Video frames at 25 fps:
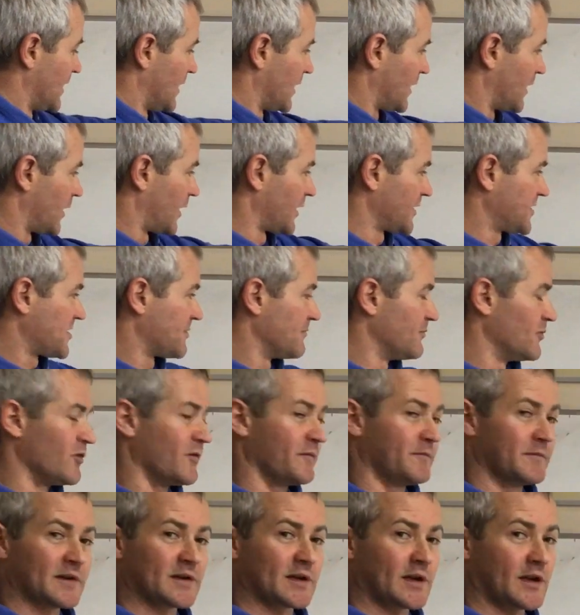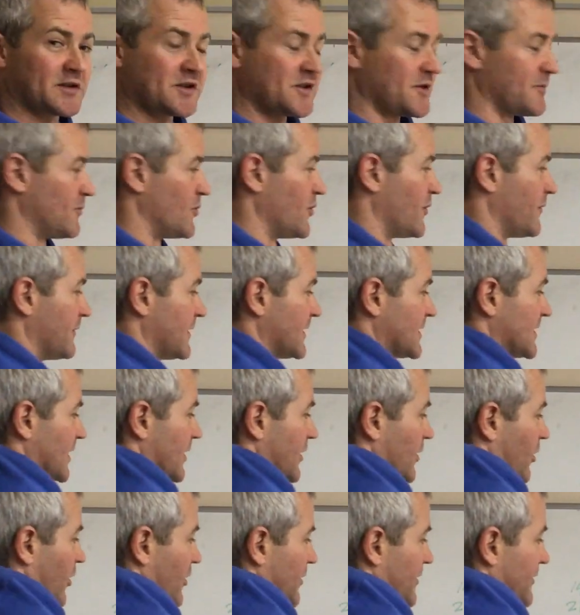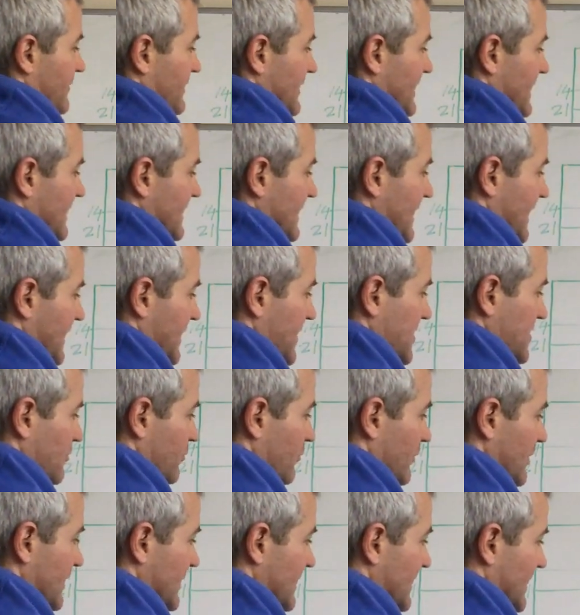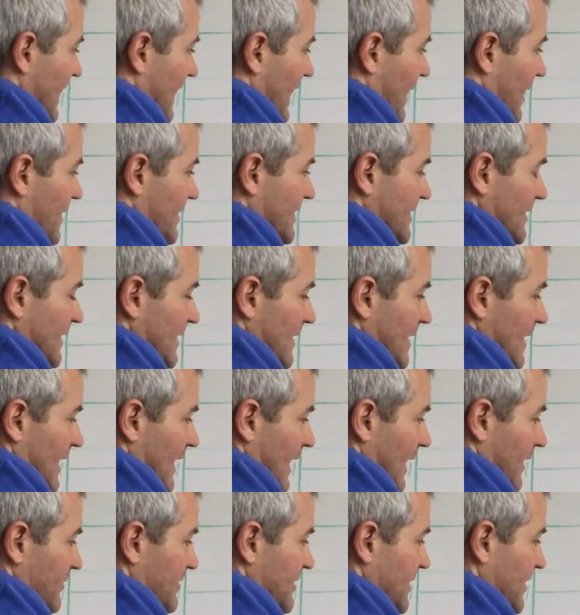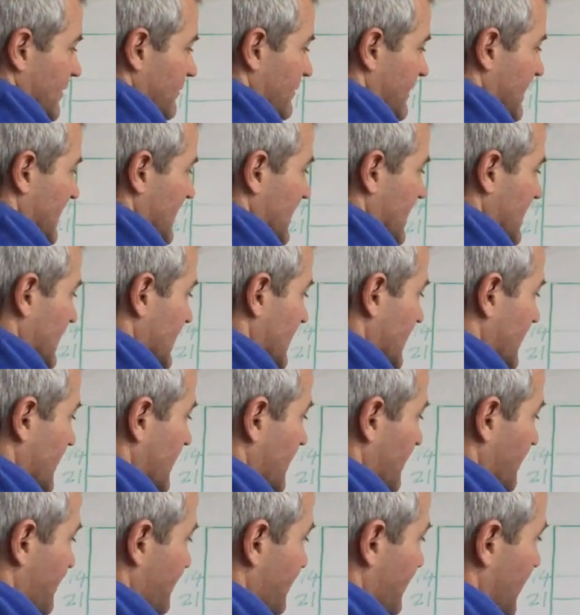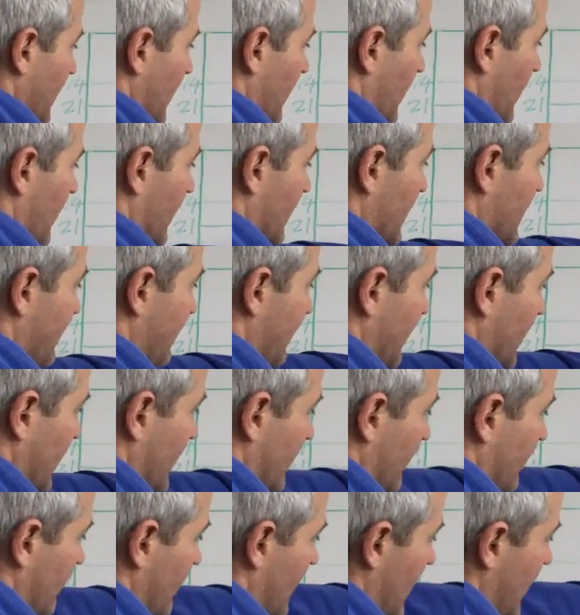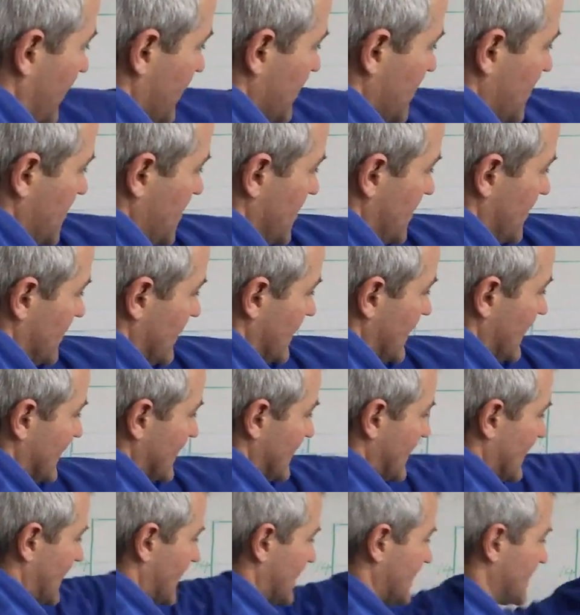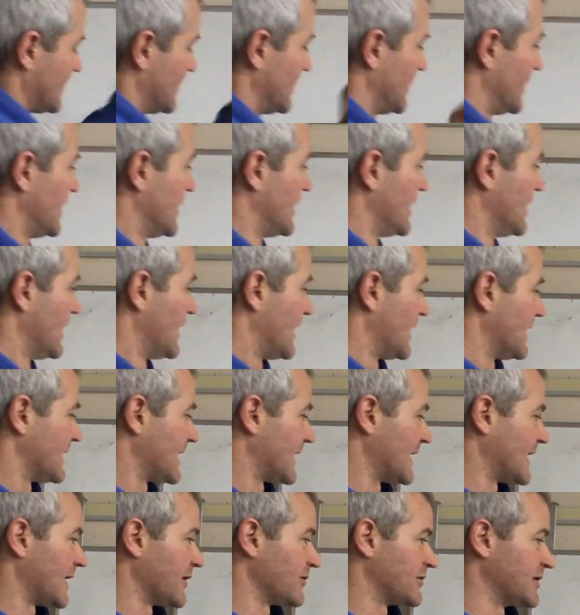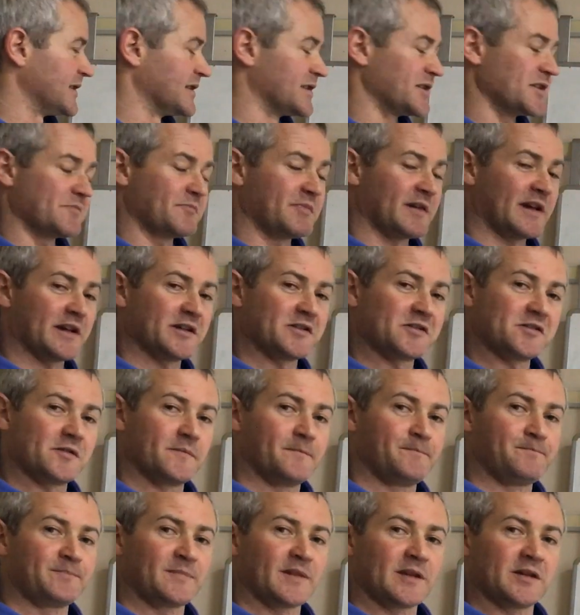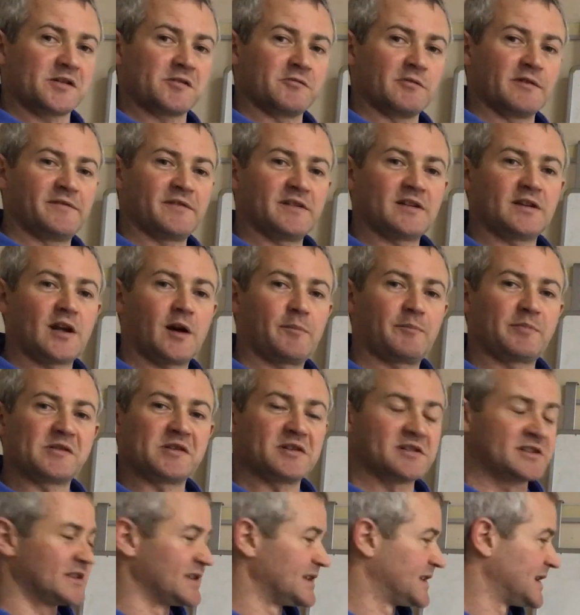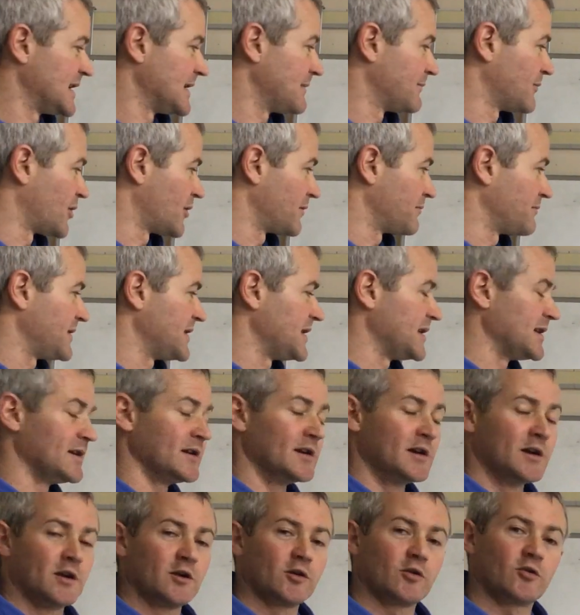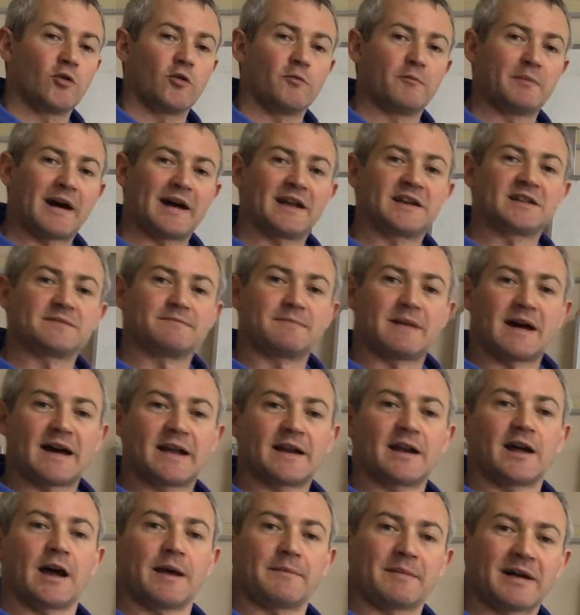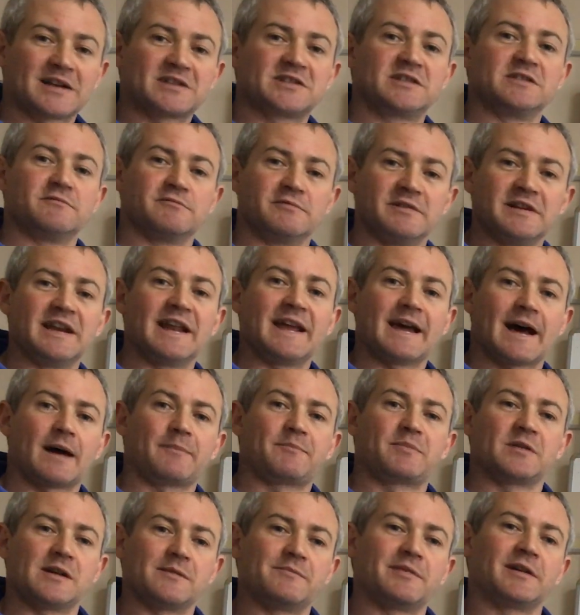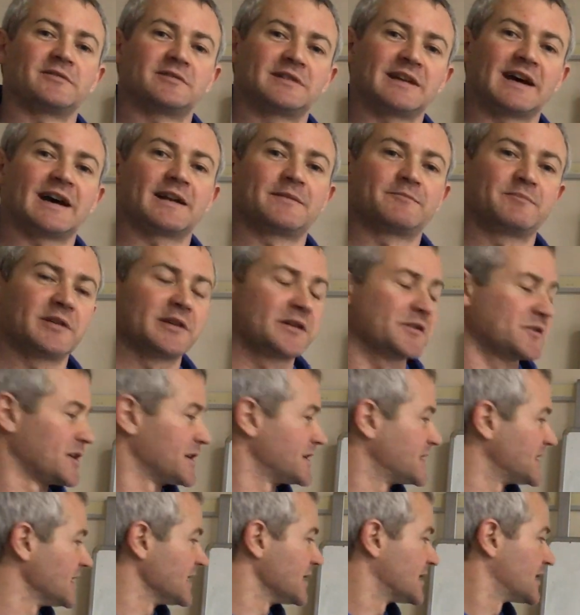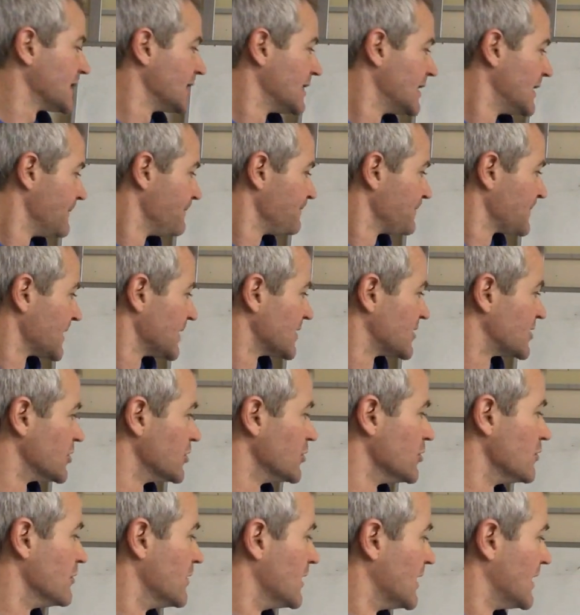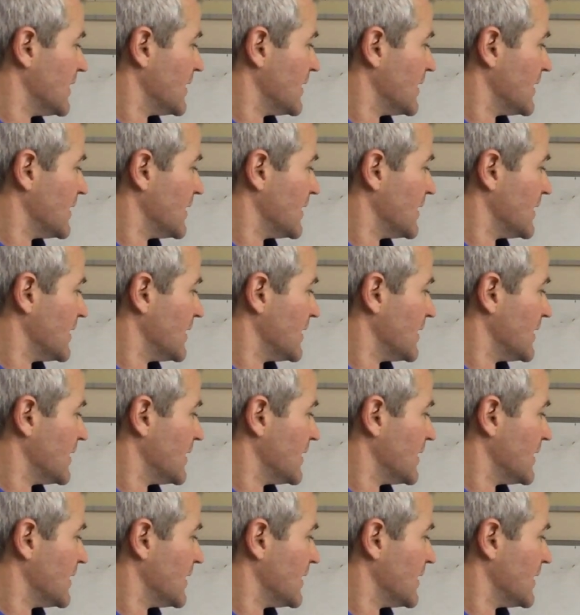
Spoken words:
lots of movement, and all you need then is one dart out to the wing here, or even a cross like that, and then out into space. So if an opposition team on me go man to man, I'm actually really happy about that, because I think through